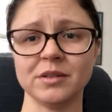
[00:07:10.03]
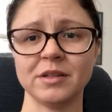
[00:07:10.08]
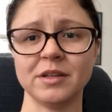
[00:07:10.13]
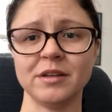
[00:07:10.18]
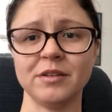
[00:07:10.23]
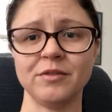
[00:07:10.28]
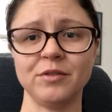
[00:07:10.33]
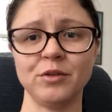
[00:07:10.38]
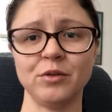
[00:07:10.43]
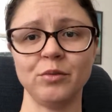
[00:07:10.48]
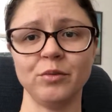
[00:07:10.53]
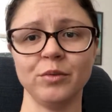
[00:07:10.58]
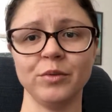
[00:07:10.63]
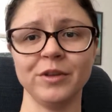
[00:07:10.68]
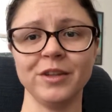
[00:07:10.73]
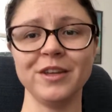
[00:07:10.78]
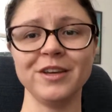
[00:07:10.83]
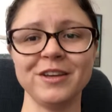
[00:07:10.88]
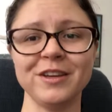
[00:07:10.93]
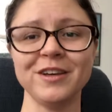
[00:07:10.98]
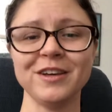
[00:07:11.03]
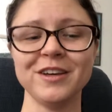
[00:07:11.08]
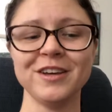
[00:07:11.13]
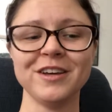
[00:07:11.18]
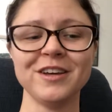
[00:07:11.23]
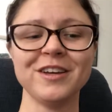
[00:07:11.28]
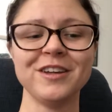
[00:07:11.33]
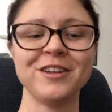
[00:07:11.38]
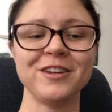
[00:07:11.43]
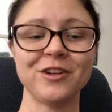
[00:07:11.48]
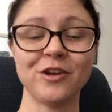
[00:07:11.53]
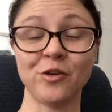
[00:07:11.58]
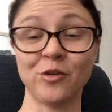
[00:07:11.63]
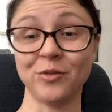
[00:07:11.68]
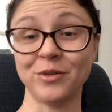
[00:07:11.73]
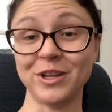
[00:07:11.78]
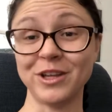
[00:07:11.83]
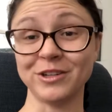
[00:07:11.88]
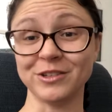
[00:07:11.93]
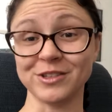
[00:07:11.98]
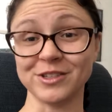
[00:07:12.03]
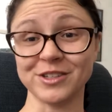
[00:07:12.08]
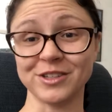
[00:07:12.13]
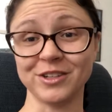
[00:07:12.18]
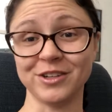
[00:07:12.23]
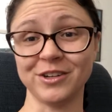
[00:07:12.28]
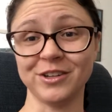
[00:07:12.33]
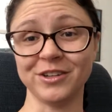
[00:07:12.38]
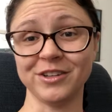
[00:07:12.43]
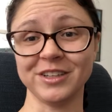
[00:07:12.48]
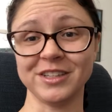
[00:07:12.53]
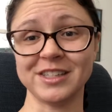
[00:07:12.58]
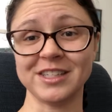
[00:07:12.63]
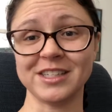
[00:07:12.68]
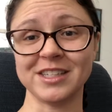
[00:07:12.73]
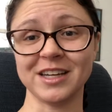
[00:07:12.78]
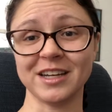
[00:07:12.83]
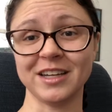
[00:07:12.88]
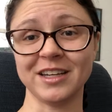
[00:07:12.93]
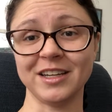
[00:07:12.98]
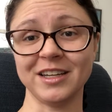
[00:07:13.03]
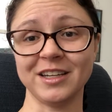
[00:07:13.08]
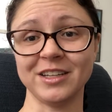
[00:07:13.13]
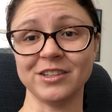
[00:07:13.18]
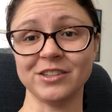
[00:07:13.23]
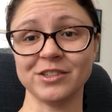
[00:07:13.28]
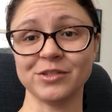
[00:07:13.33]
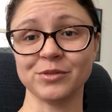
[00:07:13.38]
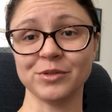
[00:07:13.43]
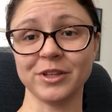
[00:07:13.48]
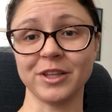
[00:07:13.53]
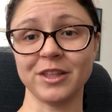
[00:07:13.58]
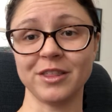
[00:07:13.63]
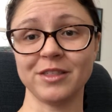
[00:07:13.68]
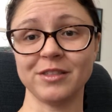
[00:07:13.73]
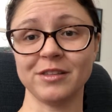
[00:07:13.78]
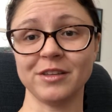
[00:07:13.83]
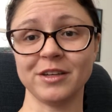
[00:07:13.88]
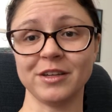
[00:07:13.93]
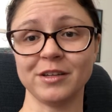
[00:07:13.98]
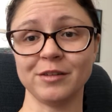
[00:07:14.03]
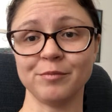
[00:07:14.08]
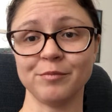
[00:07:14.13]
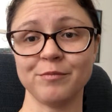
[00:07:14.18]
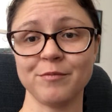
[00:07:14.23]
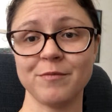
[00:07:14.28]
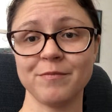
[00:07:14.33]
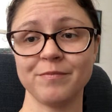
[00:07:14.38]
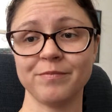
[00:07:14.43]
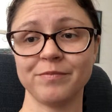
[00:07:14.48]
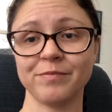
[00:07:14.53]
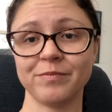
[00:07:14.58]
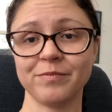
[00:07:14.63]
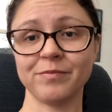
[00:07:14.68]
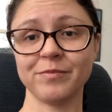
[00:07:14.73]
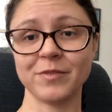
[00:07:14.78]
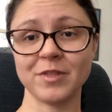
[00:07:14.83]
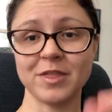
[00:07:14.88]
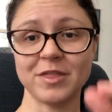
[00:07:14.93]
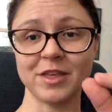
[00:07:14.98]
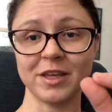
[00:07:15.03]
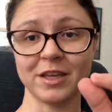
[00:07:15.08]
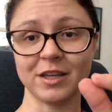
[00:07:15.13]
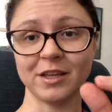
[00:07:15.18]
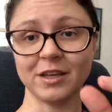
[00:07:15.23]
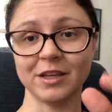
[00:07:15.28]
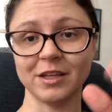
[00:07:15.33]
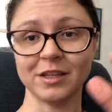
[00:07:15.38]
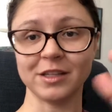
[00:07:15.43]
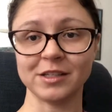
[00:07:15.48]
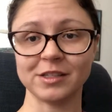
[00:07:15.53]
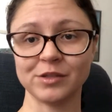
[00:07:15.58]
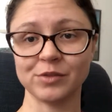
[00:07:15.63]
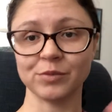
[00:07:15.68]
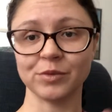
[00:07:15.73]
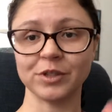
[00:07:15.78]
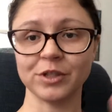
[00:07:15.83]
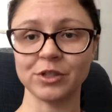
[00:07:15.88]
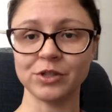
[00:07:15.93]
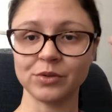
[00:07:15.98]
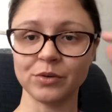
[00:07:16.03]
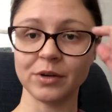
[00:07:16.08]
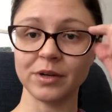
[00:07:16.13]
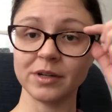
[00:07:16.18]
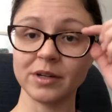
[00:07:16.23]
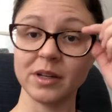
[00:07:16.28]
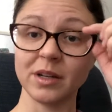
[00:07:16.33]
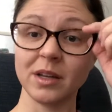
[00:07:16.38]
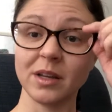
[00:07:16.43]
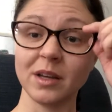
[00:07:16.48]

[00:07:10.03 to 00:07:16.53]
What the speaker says: If you really know needles at all, it's a tiny needle. It's really thin and it's really short.